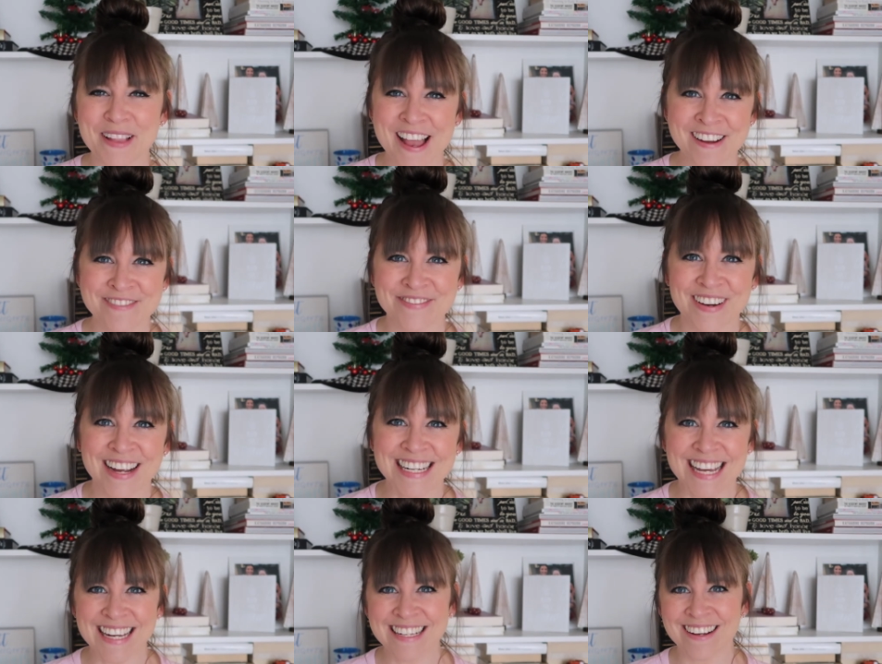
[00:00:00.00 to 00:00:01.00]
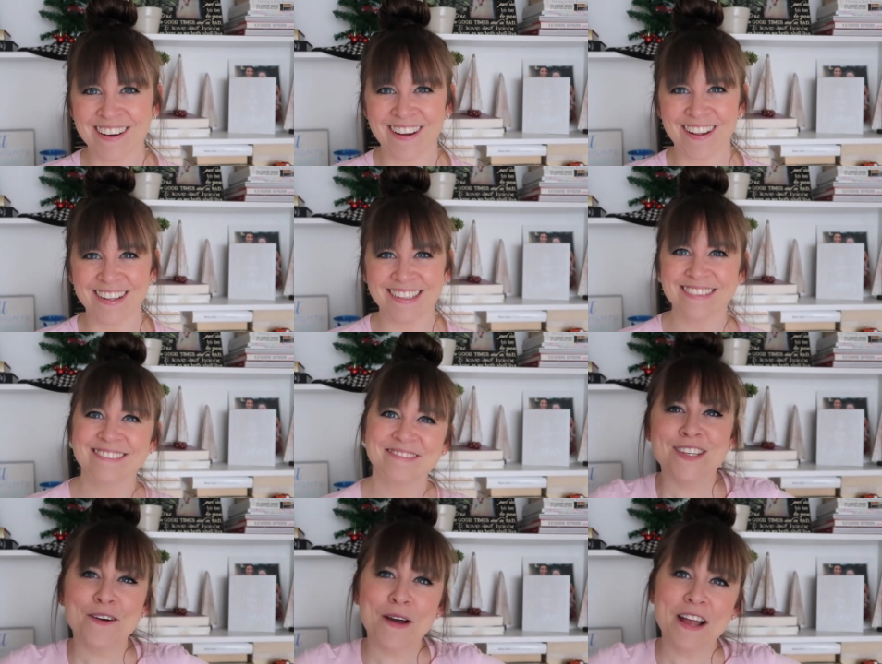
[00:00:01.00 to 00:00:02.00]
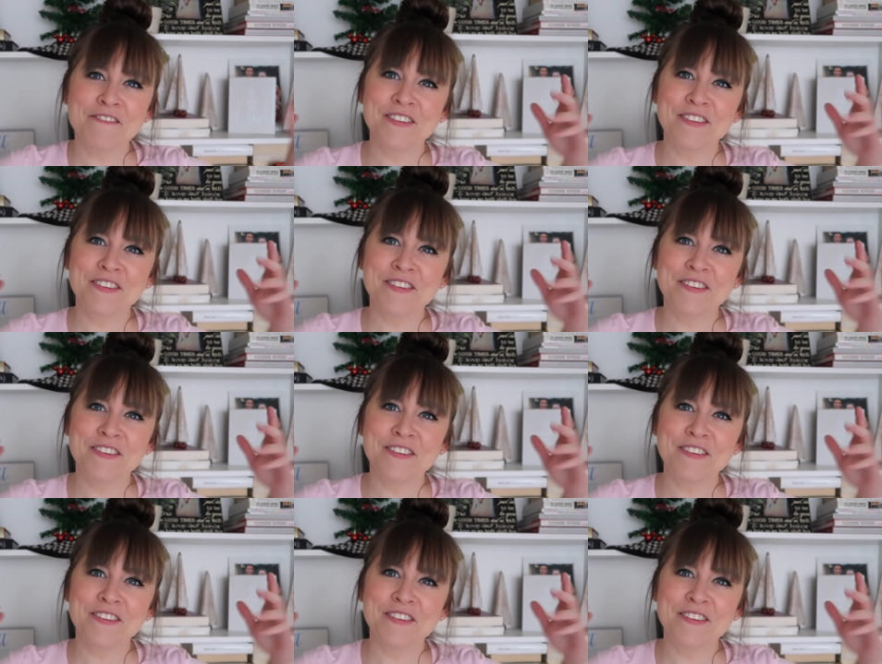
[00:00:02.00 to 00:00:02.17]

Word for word: Black Friday haul. So I